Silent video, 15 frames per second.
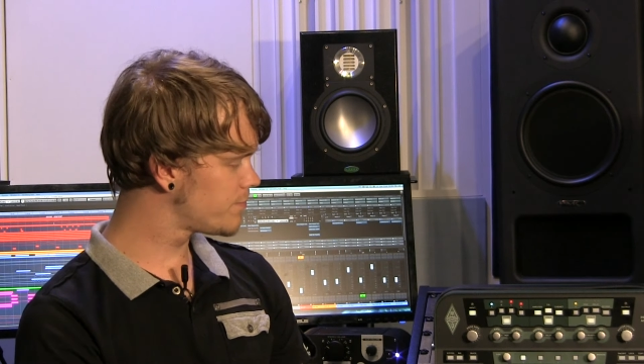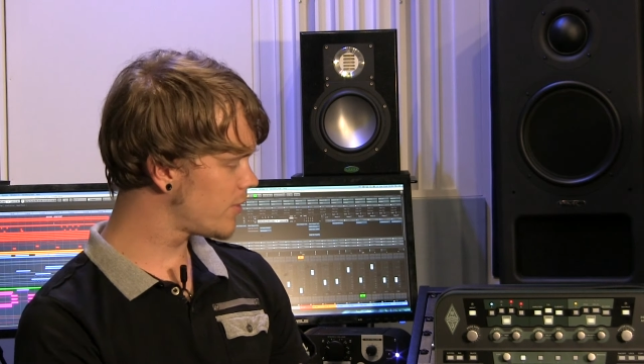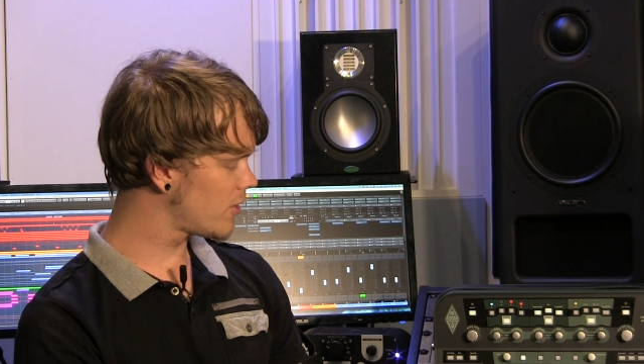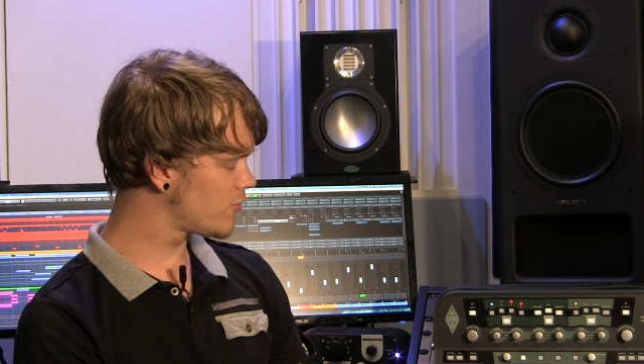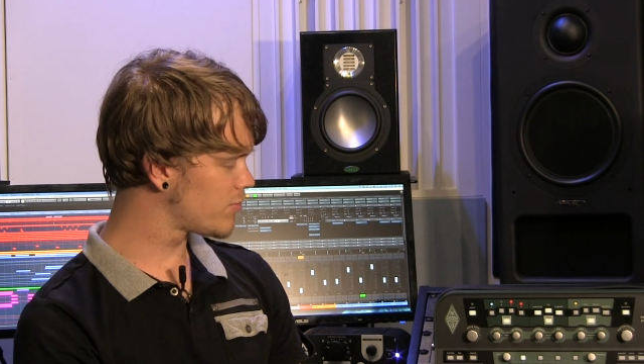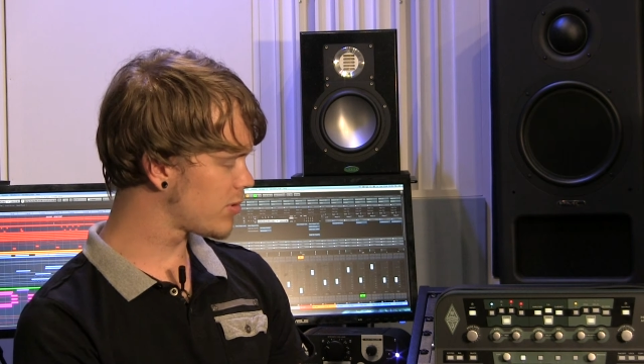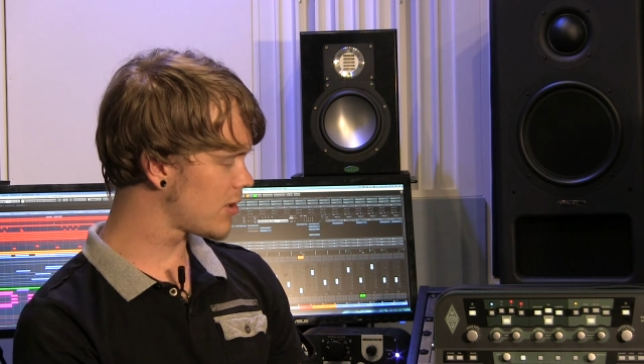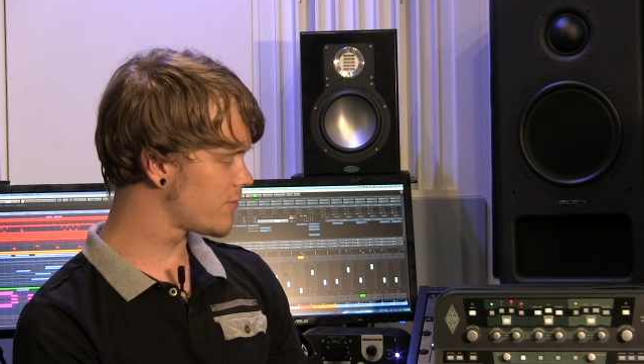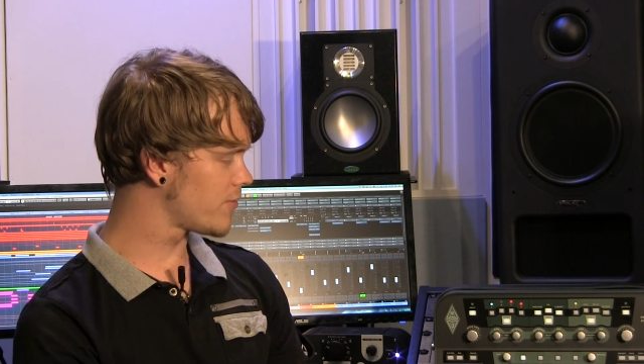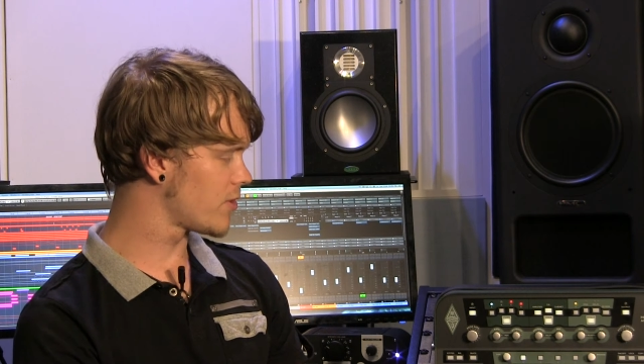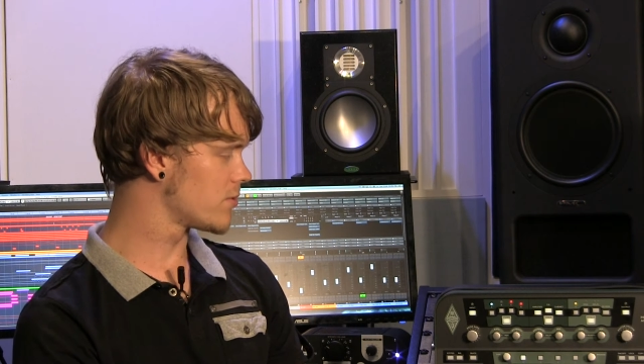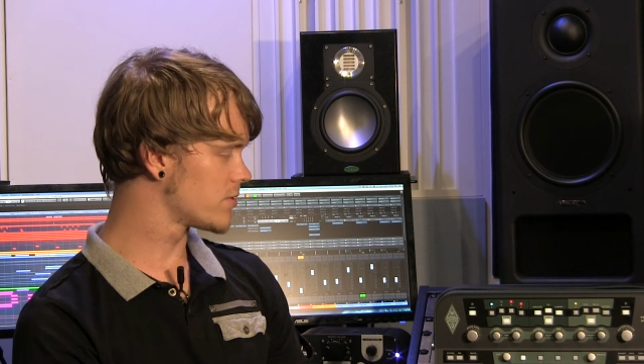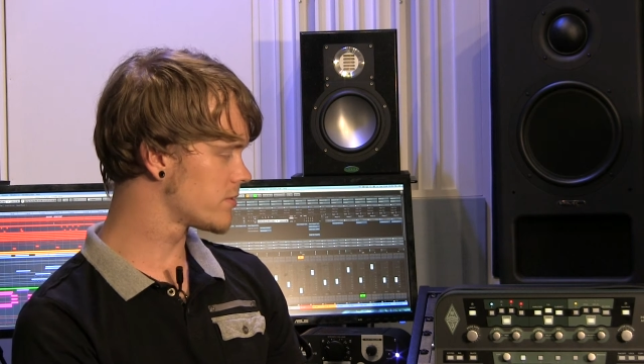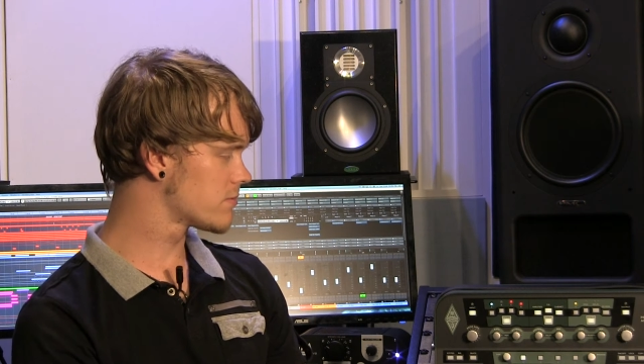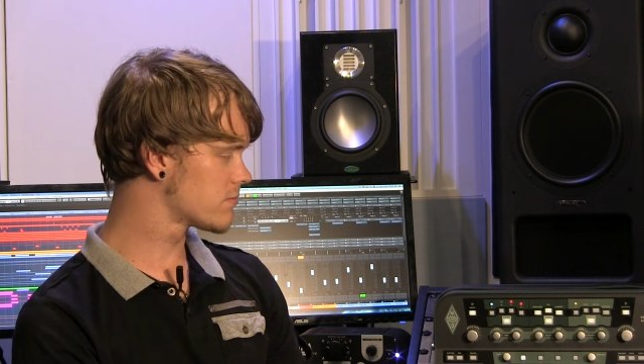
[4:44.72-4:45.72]
I've
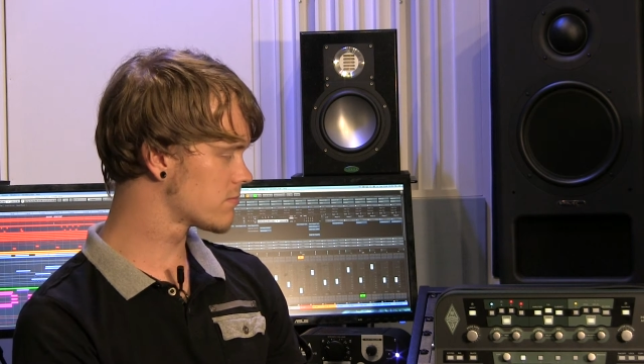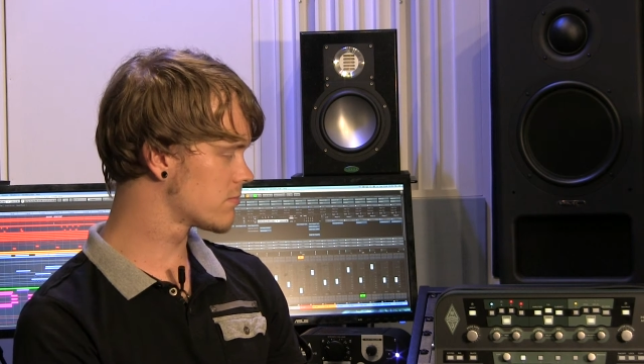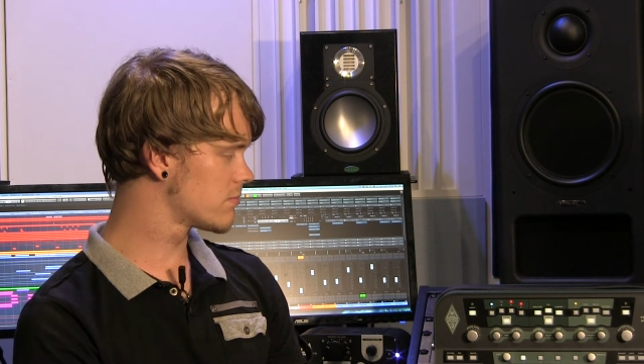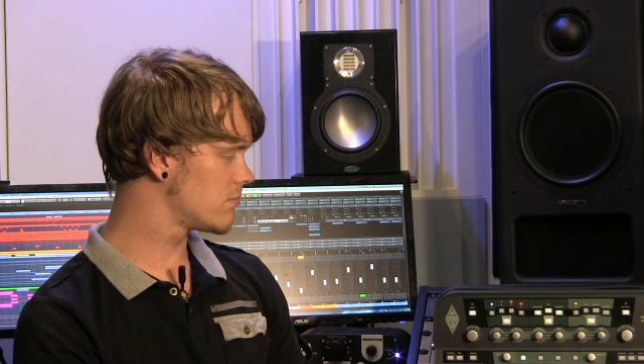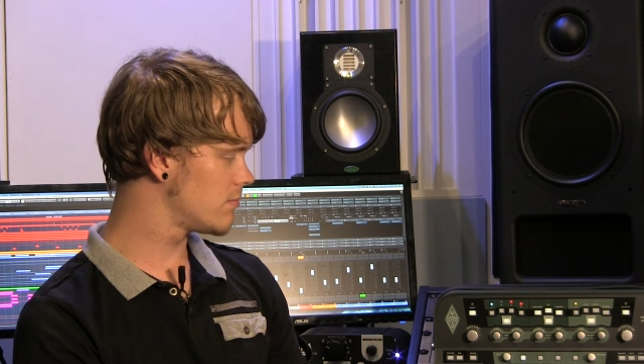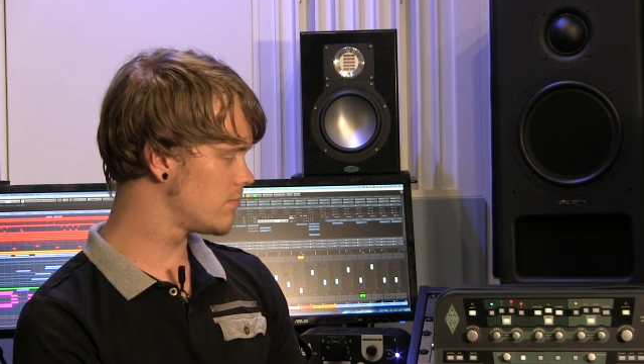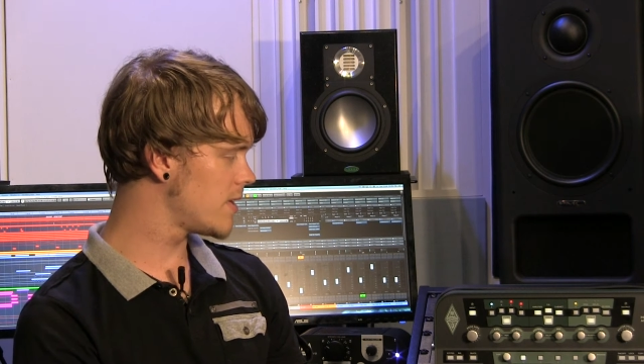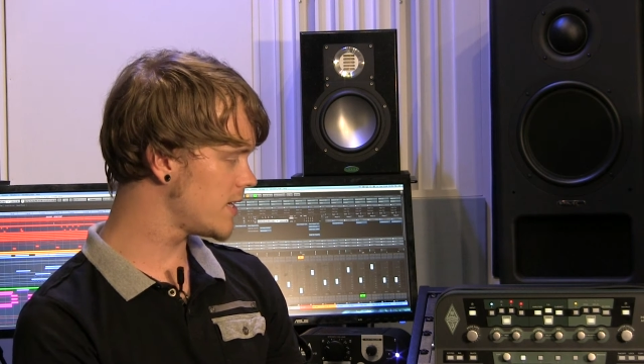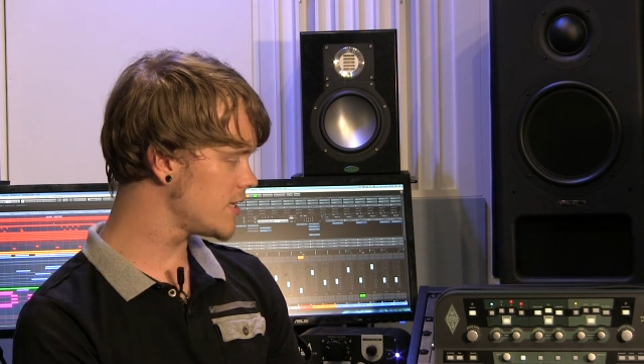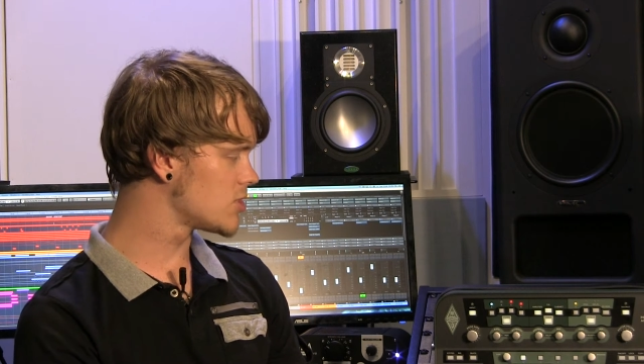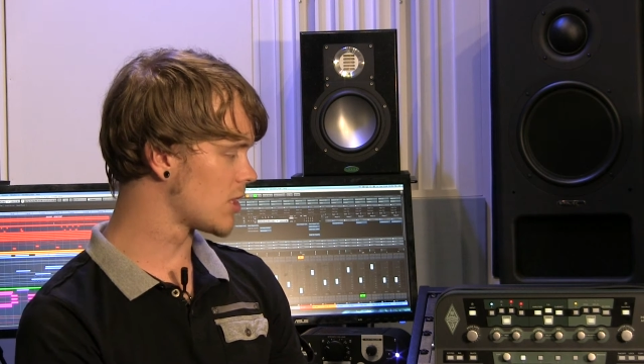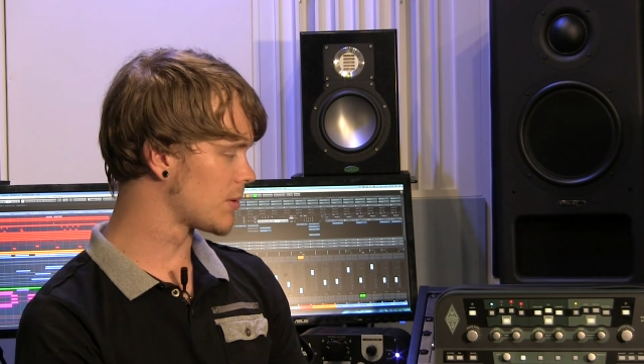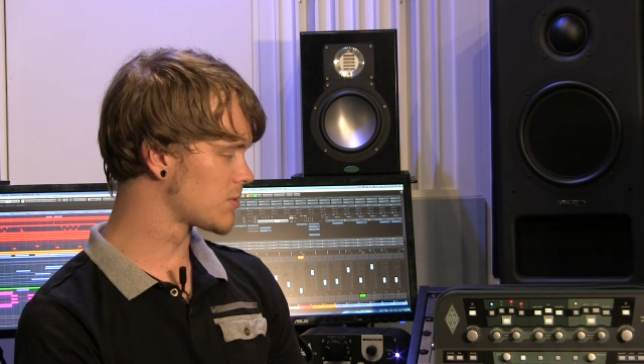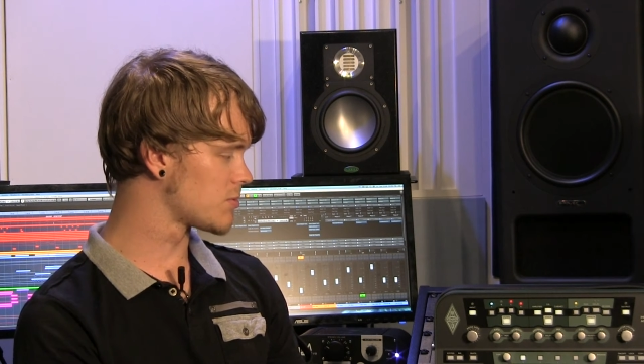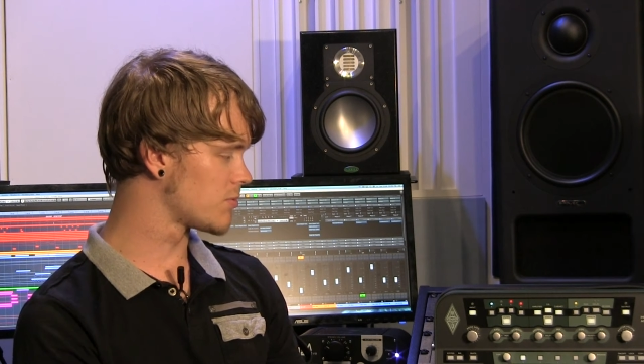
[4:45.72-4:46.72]
profiled many
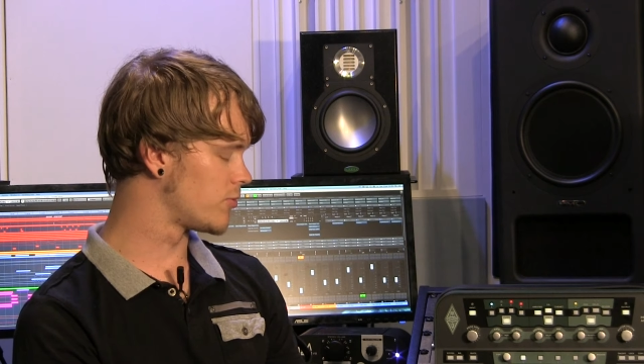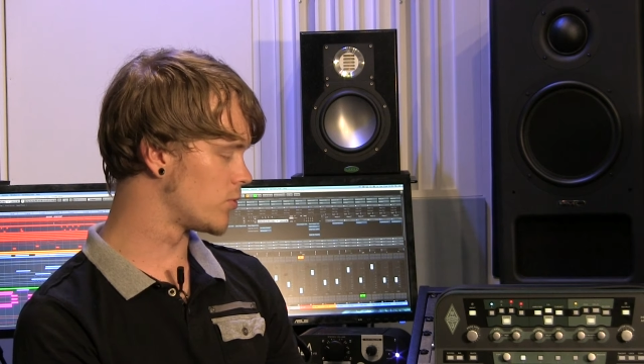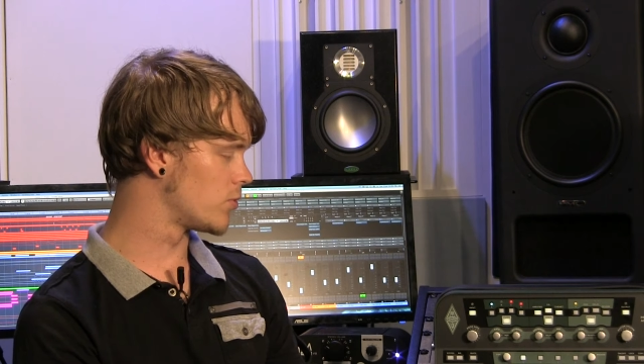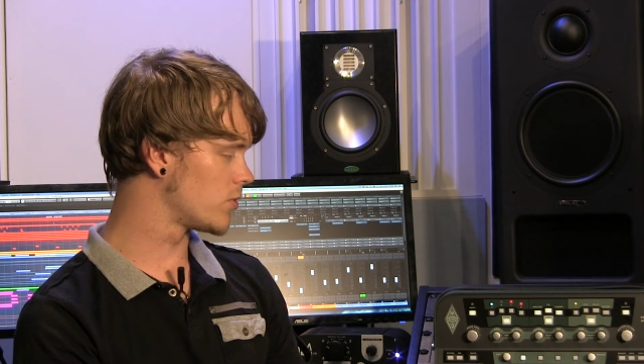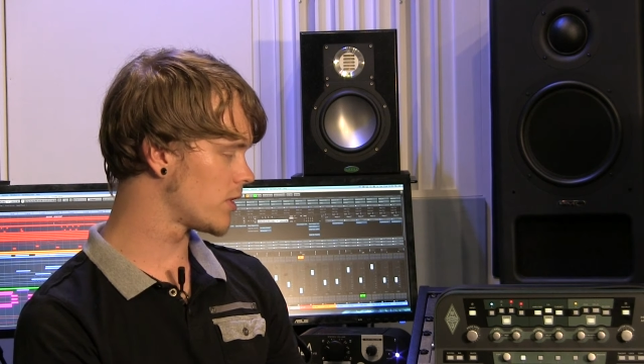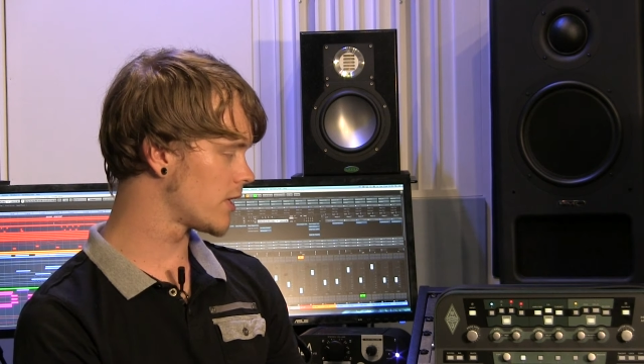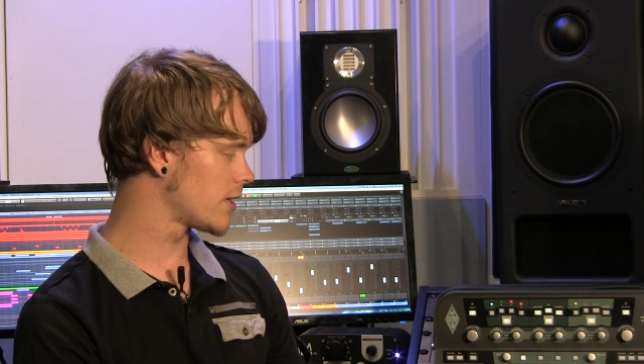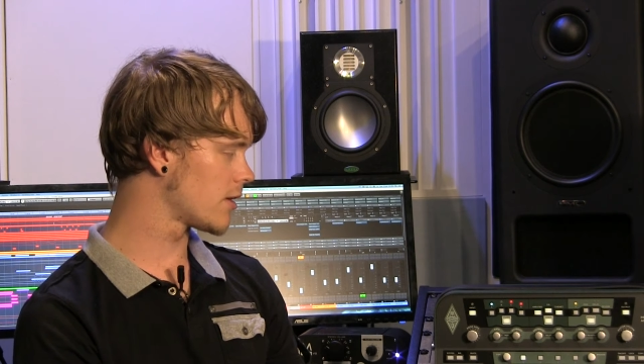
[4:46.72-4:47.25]
times before,